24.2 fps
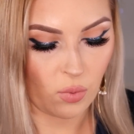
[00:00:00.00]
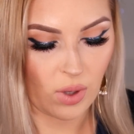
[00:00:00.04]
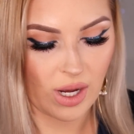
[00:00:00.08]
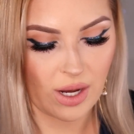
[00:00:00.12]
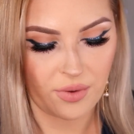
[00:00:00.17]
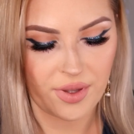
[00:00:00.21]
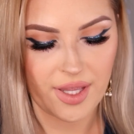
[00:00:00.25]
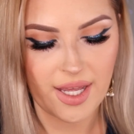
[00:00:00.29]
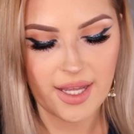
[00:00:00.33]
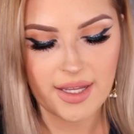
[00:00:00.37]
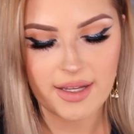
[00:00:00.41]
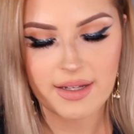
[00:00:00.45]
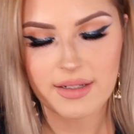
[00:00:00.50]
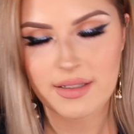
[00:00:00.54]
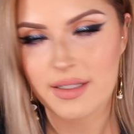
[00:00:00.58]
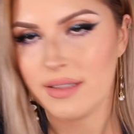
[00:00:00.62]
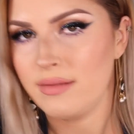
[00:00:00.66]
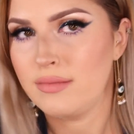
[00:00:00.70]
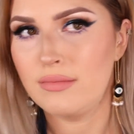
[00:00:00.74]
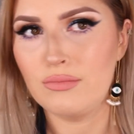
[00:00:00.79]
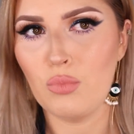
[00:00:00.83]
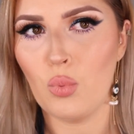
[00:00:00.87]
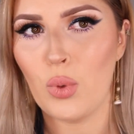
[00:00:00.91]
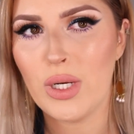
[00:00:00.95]
Wow, that
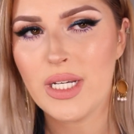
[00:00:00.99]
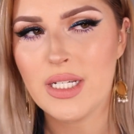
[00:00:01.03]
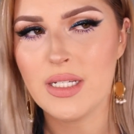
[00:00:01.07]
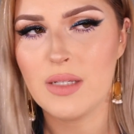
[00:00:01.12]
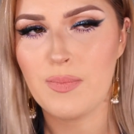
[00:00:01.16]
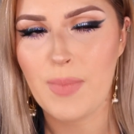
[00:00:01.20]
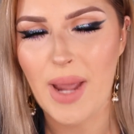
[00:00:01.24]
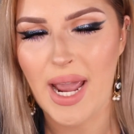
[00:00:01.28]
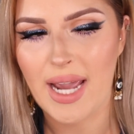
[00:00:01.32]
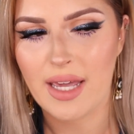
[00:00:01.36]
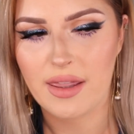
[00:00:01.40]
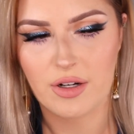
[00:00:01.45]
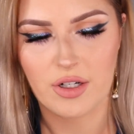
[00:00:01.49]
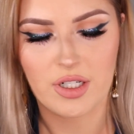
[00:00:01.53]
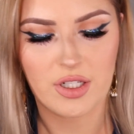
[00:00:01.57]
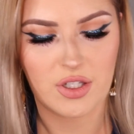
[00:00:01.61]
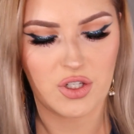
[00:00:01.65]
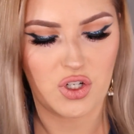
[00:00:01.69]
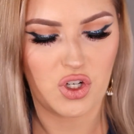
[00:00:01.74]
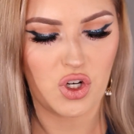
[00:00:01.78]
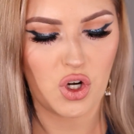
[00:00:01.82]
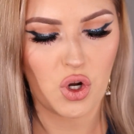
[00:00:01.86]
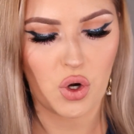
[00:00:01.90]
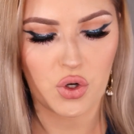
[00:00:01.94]
wind back there
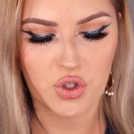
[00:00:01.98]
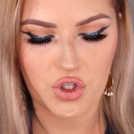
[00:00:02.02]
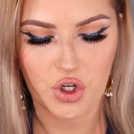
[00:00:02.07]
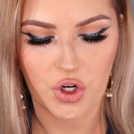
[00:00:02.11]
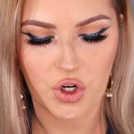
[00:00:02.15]
is not